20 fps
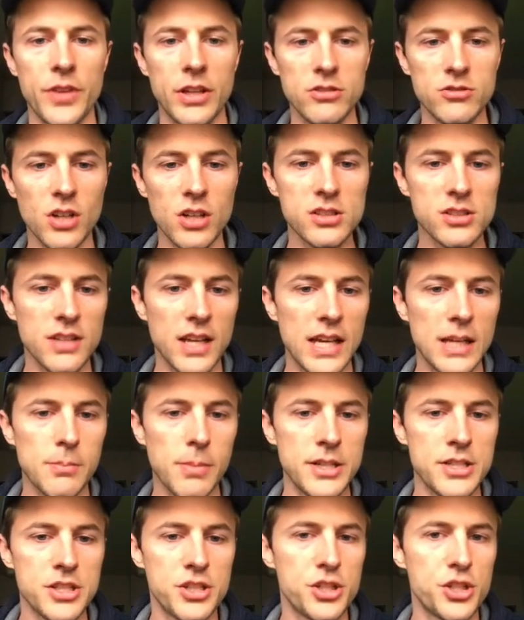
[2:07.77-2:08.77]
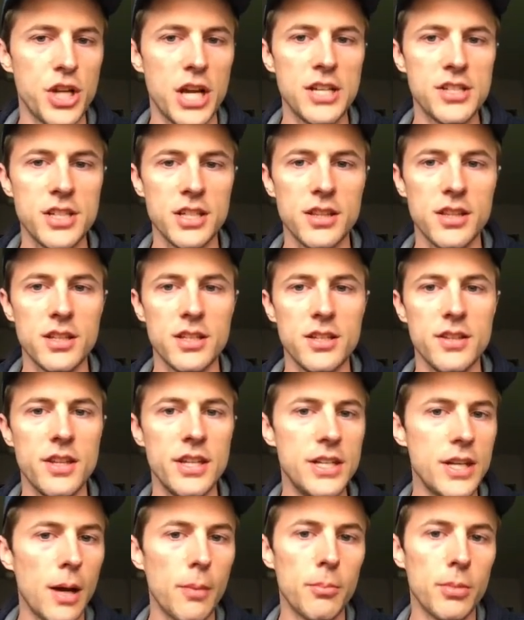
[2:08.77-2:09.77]
looks like by just changing the
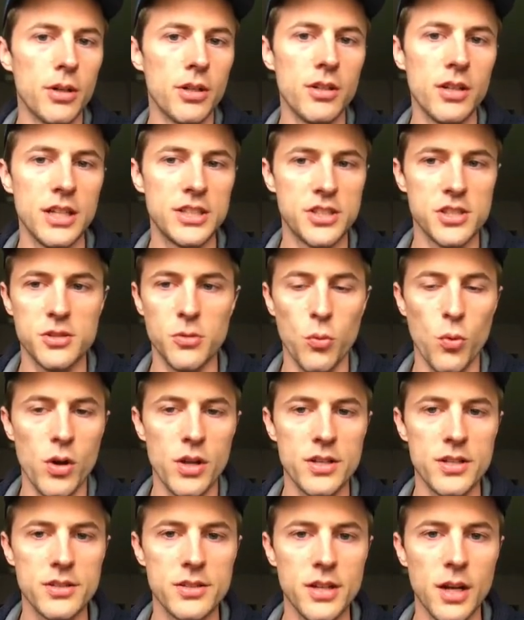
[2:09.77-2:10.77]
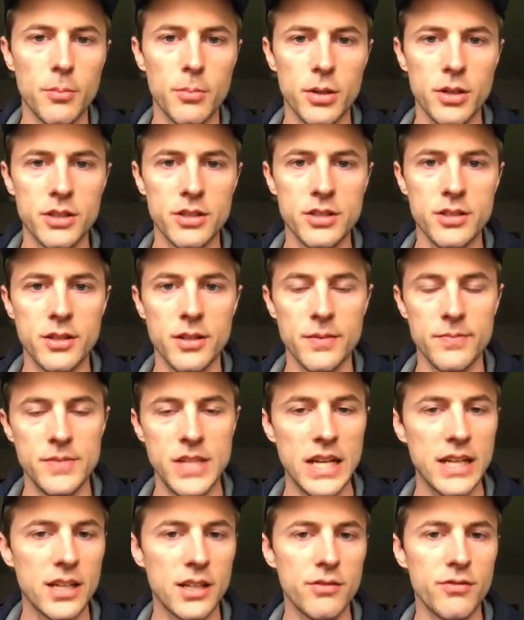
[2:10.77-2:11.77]
number. It's just a one numbered
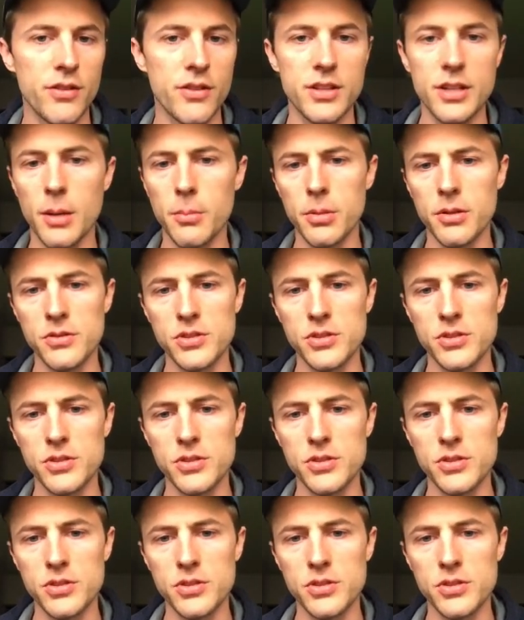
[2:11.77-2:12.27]
data for the number of